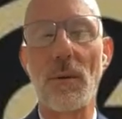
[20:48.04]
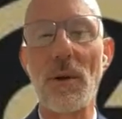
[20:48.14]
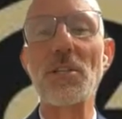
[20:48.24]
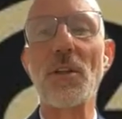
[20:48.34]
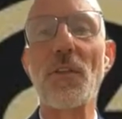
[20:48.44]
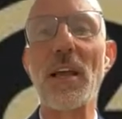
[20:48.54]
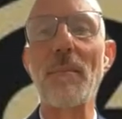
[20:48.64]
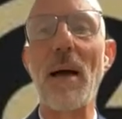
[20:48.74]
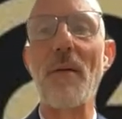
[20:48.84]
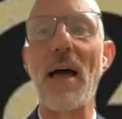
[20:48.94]
I want you to
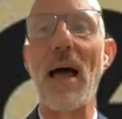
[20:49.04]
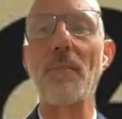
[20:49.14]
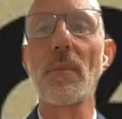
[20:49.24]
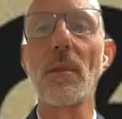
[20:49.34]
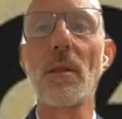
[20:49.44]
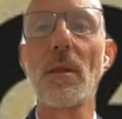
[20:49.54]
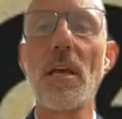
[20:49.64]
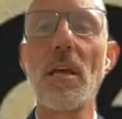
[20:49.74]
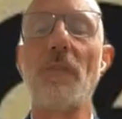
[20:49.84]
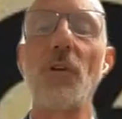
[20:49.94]
think about that.
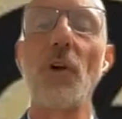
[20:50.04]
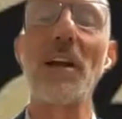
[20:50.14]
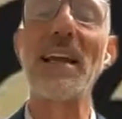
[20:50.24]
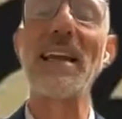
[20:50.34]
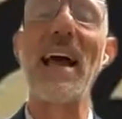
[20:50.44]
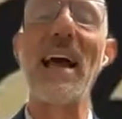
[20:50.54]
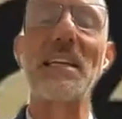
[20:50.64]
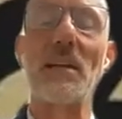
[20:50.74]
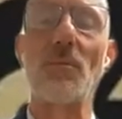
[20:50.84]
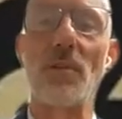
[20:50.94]
If you're
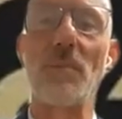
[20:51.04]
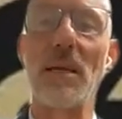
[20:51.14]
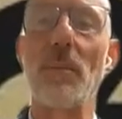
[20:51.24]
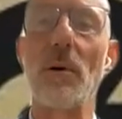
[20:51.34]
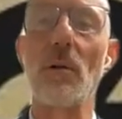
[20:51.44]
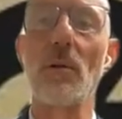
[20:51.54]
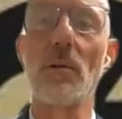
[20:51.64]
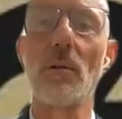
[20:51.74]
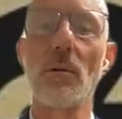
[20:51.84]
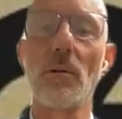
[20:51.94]
connecting with people,
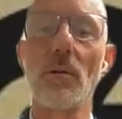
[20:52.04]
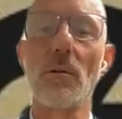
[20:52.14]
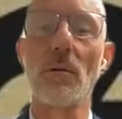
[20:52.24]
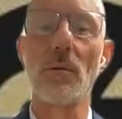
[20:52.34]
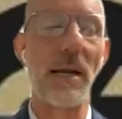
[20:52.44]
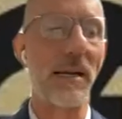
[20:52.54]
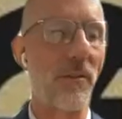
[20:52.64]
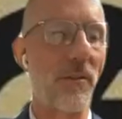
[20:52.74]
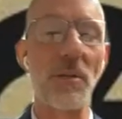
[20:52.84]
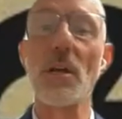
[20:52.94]
right?
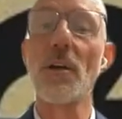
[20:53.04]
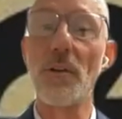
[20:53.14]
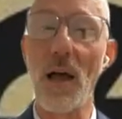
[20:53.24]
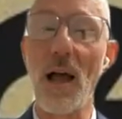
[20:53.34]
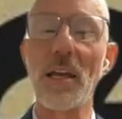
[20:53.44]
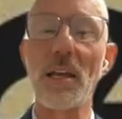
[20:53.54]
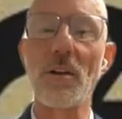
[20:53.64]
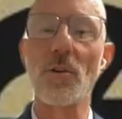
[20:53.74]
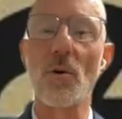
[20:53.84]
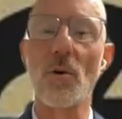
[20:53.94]
In other words, knocking
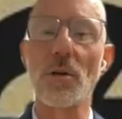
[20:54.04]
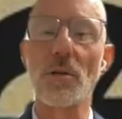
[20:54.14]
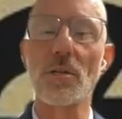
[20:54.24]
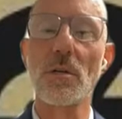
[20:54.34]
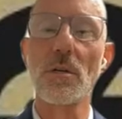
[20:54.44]
on doors,